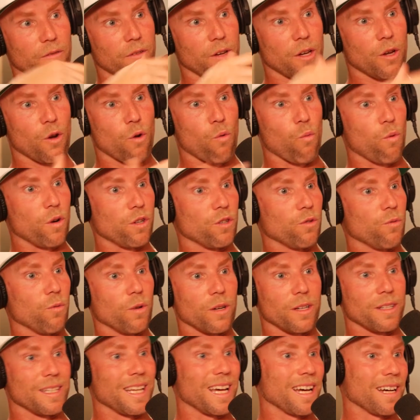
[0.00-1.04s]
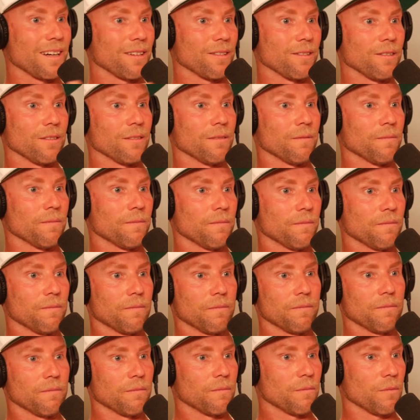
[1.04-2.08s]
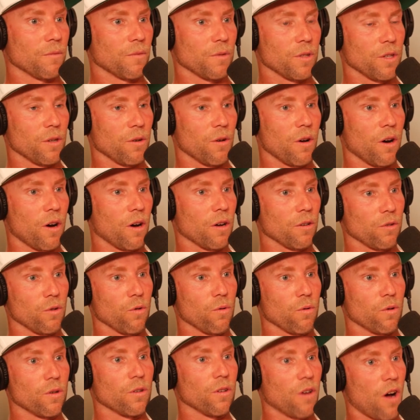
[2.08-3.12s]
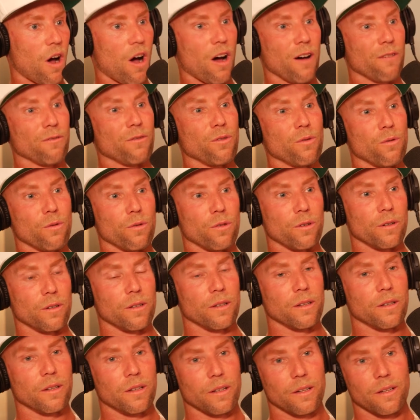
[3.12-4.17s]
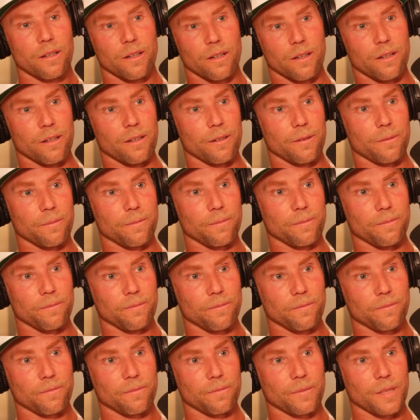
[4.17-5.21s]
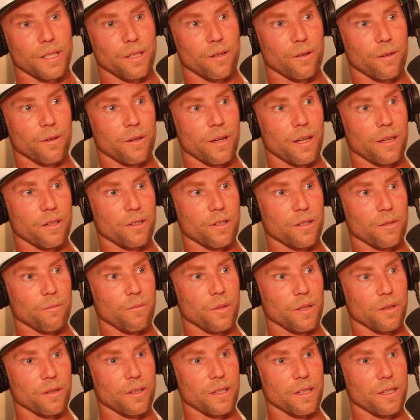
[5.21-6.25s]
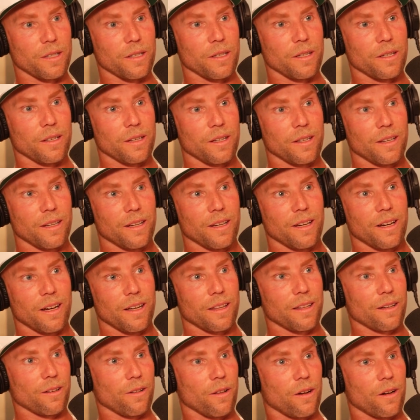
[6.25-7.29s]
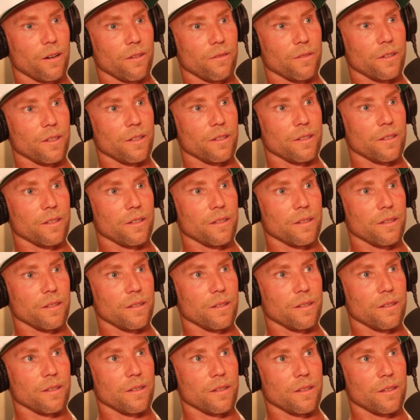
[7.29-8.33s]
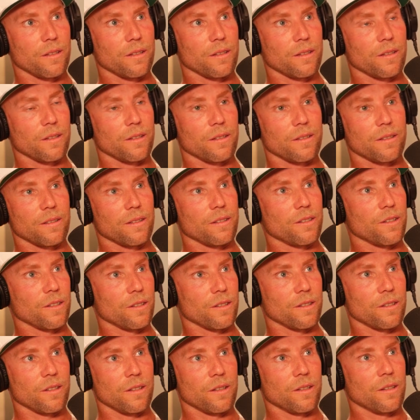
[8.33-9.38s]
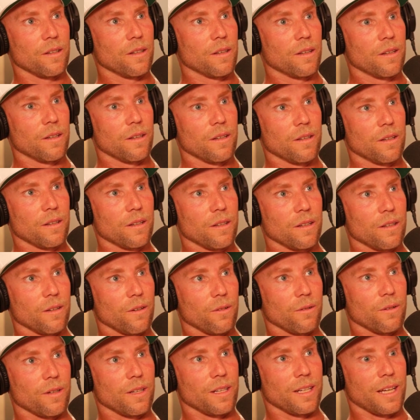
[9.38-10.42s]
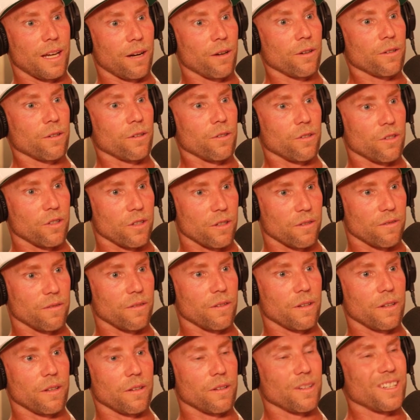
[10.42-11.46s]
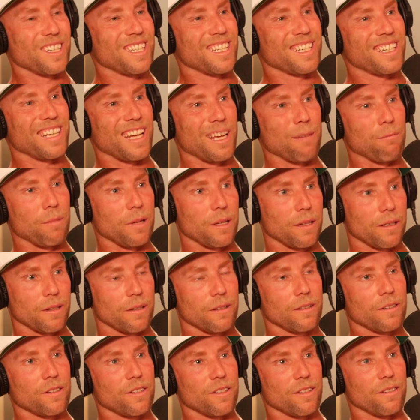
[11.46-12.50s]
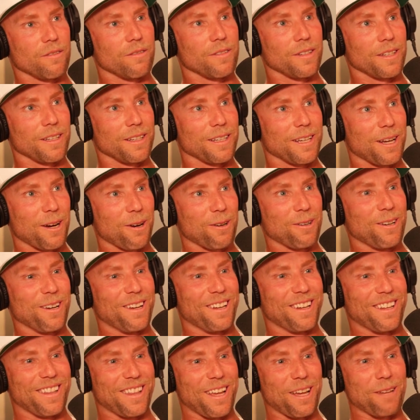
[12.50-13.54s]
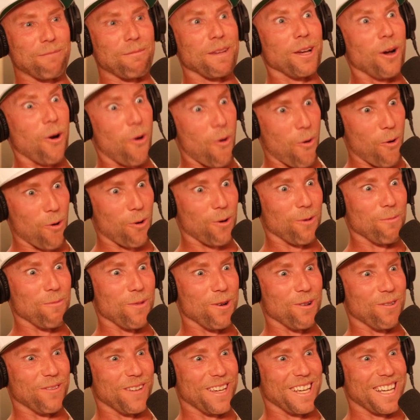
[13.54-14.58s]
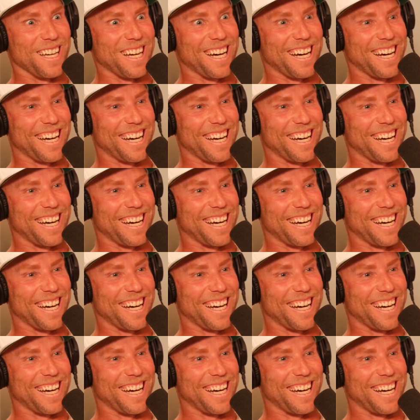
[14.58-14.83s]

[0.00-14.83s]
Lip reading: of what you want to tackle, you know, on court, off court, you know, and just building. I think a lot of it is just, you know, character shifting character. That'd be a horror movie.